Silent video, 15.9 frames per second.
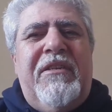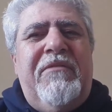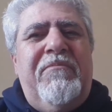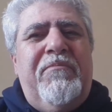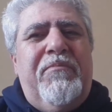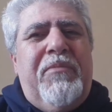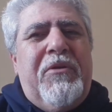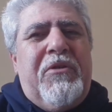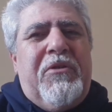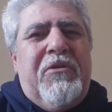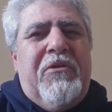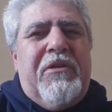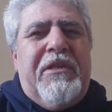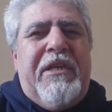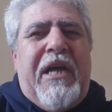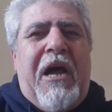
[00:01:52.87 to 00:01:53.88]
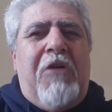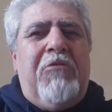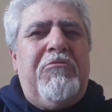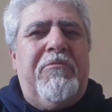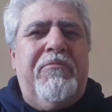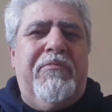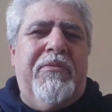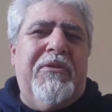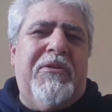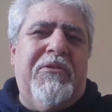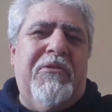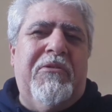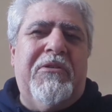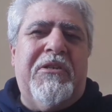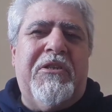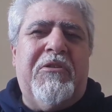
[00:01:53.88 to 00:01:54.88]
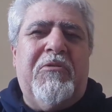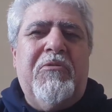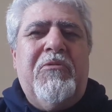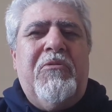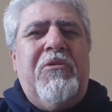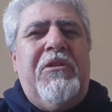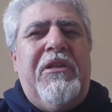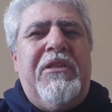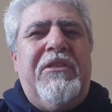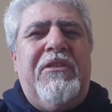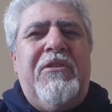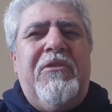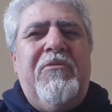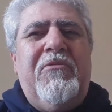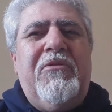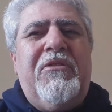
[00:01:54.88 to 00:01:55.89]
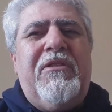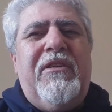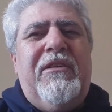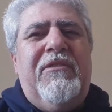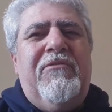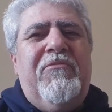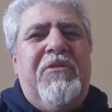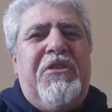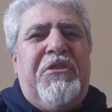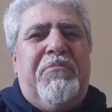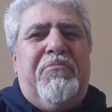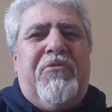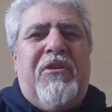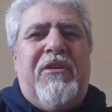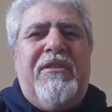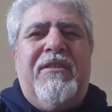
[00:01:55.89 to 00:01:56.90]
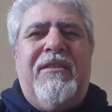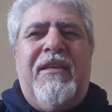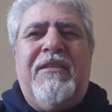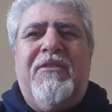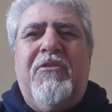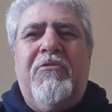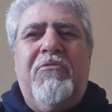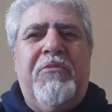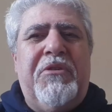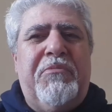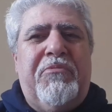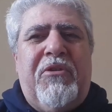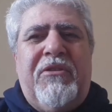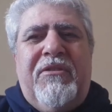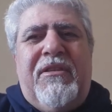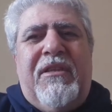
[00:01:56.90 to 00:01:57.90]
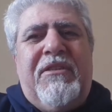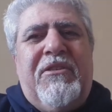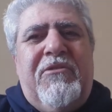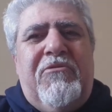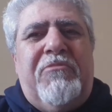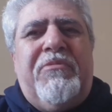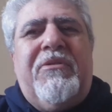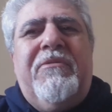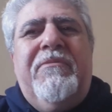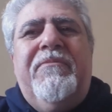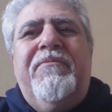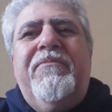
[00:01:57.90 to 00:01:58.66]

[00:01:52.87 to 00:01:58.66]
input or an output or tool is used in which process or which process groups.